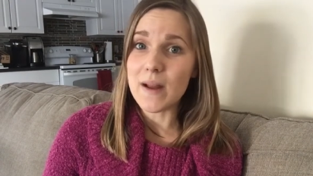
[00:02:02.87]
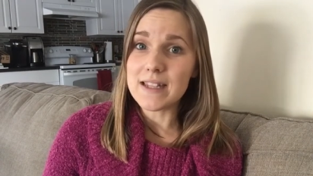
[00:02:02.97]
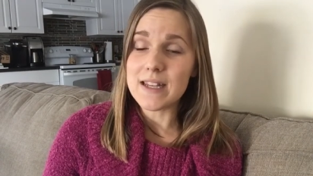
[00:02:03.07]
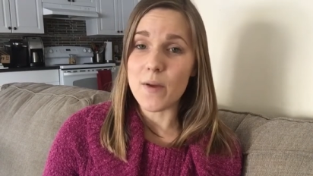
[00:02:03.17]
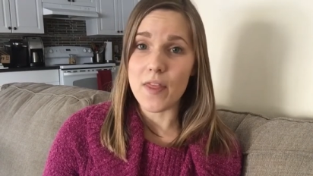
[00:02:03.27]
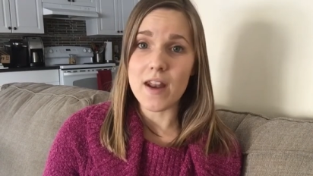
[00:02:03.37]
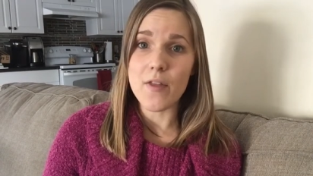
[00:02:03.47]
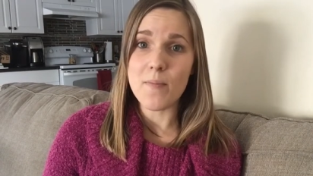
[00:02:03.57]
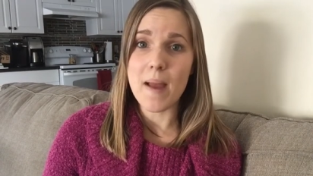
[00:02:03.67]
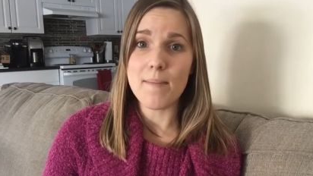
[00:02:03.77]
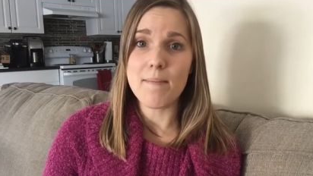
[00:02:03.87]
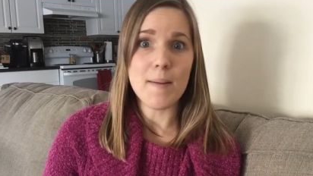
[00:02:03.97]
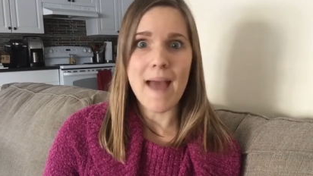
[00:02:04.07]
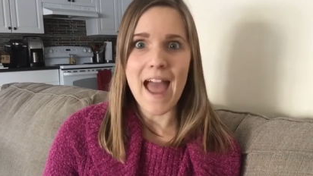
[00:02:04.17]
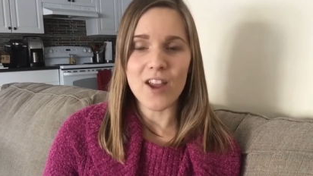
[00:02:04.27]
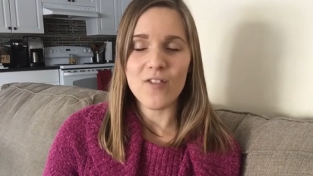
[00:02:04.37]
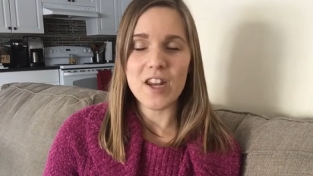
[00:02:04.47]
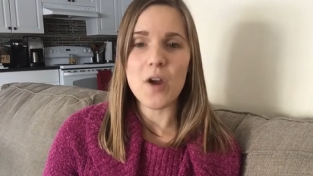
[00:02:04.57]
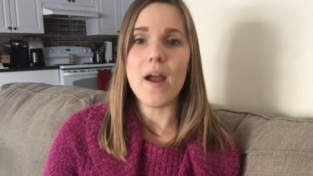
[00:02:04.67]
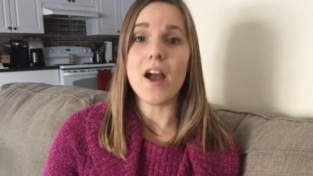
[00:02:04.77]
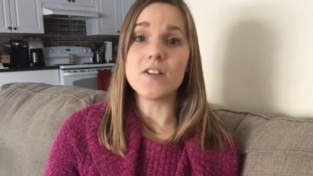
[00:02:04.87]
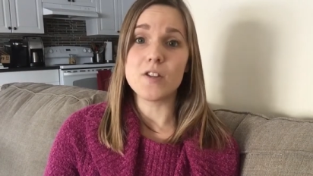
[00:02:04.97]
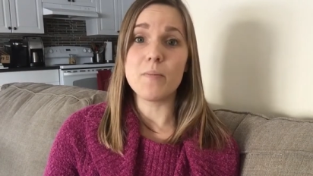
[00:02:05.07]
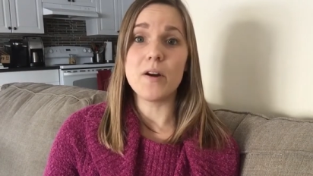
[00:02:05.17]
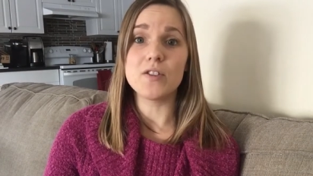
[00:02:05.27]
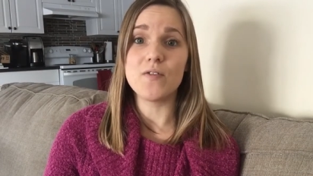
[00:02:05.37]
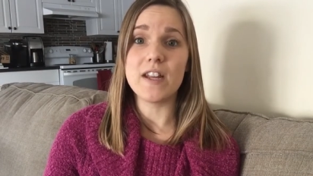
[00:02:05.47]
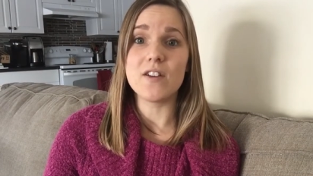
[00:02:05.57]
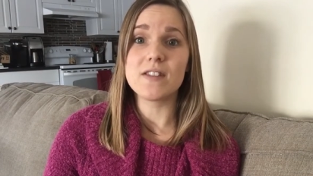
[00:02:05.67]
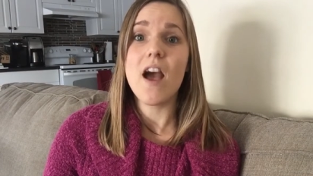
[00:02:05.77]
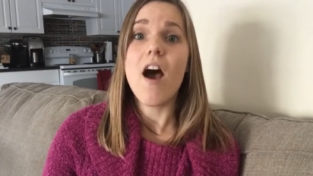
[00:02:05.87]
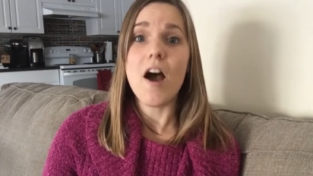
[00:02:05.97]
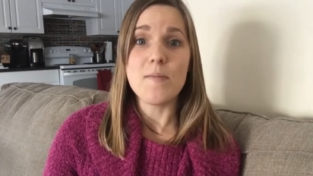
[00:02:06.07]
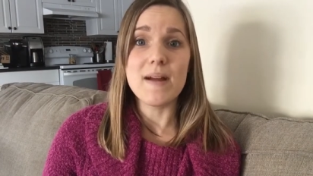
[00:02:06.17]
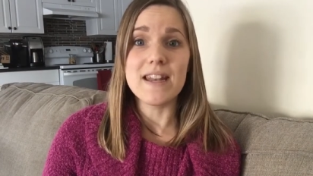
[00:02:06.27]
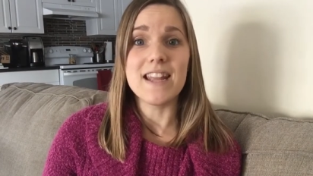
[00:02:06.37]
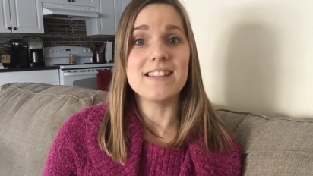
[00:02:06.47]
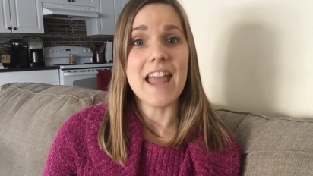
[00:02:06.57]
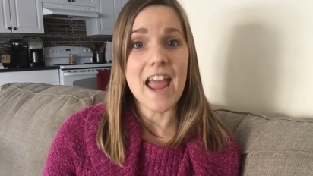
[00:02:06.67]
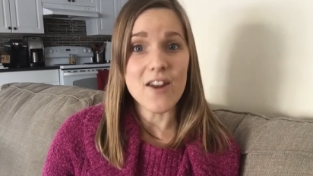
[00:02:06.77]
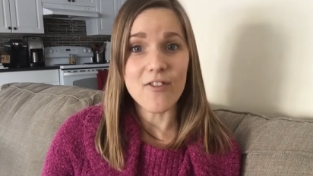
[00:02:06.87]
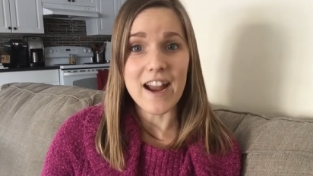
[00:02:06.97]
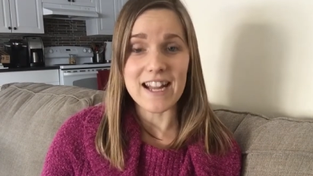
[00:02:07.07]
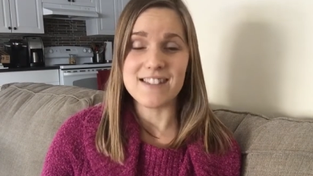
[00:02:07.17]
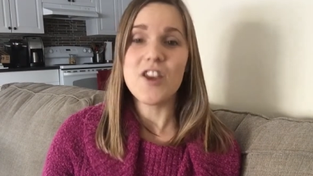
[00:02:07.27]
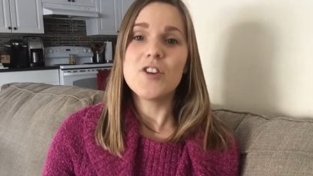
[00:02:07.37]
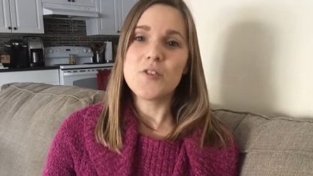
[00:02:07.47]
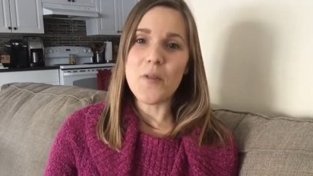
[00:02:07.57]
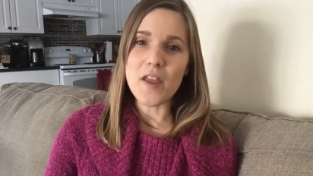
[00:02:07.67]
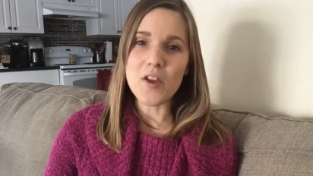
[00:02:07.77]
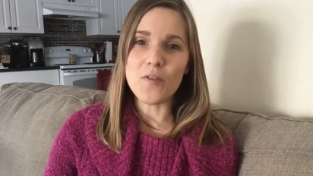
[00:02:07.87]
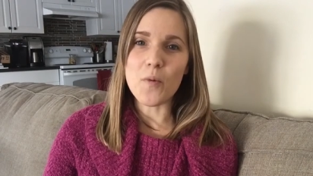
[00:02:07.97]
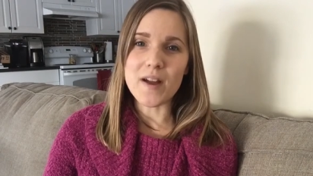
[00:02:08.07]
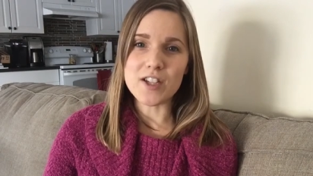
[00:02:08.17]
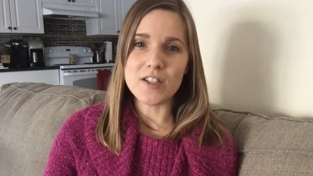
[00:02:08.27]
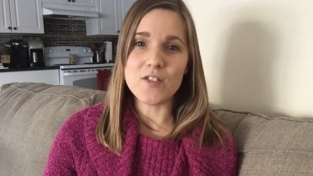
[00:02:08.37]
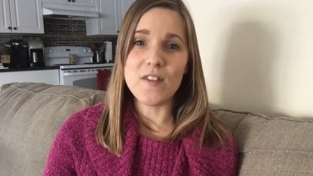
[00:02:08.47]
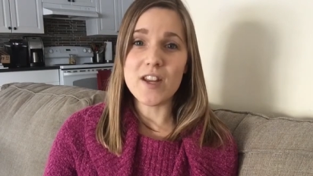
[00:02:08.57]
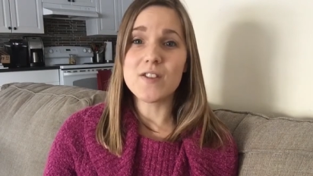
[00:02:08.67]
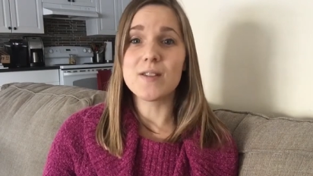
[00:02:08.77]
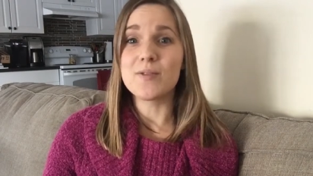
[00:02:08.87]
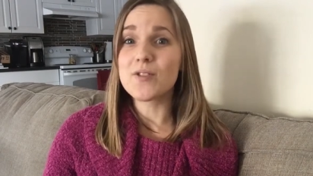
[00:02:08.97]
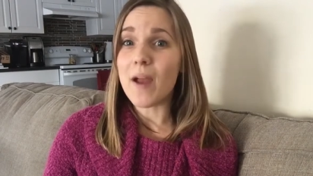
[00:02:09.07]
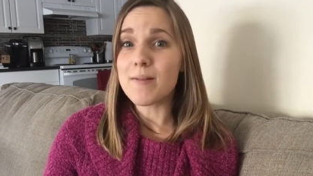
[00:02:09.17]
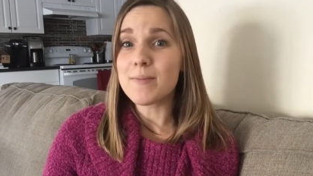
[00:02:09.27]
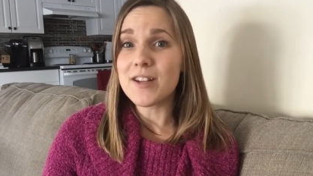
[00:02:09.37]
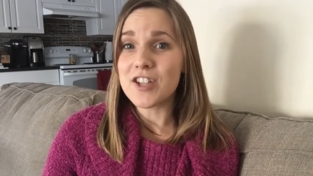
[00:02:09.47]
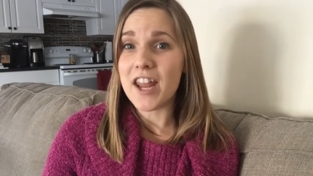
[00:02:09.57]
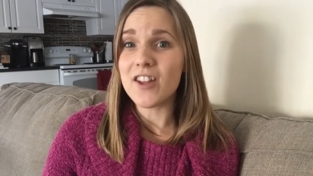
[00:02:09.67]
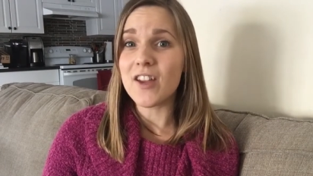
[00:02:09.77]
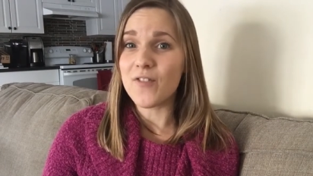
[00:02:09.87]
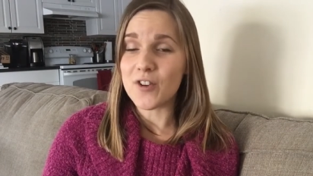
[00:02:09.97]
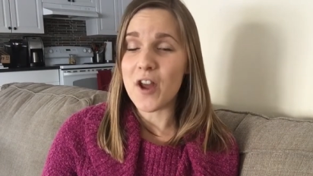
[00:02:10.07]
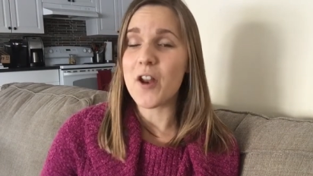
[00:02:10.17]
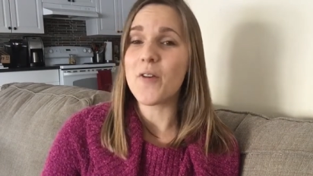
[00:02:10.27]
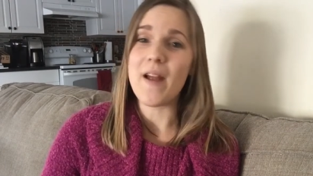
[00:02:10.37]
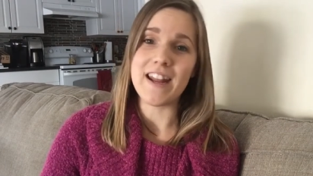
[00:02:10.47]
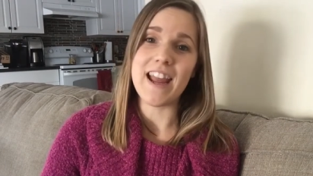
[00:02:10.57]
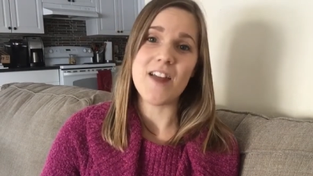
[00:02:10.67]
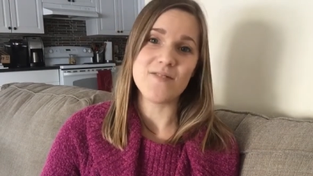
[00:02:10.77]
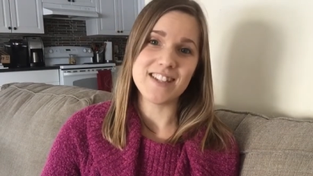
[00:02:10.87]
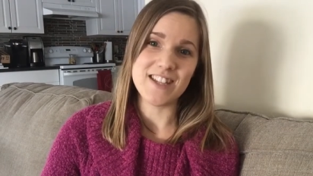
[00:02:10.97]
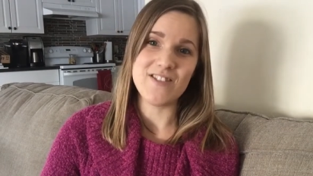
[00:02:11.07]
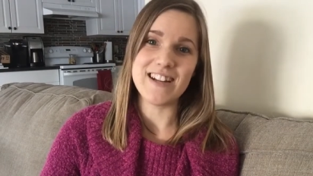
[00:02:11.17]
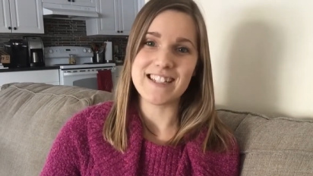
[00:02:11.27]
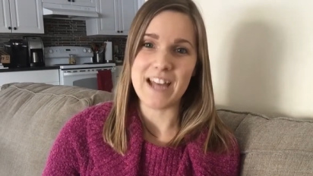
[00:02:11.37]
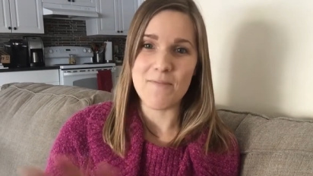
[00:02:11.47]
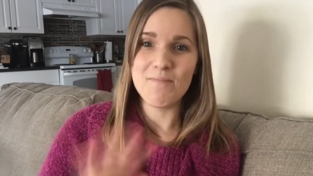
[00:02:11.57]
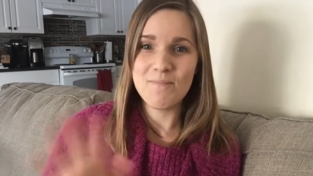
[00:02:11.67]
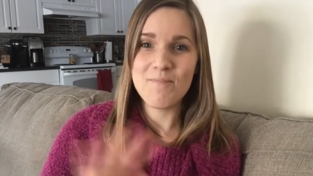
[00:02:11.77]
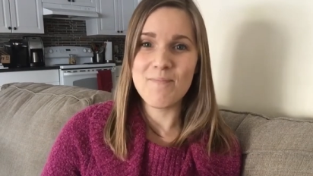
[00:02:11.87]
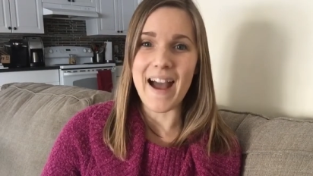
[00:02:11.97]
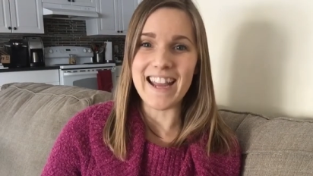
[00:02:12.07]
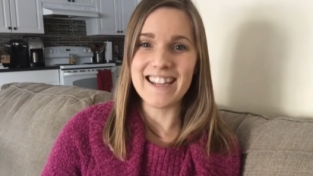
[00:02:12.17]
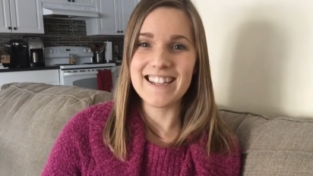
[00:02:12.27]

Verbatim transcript: Wednesday with another mom hack video. I also post videos on Mondays and Fridays. So thank you for watching this video. Subscribe to my channel if you're not already, and we'll see you next time. Bye.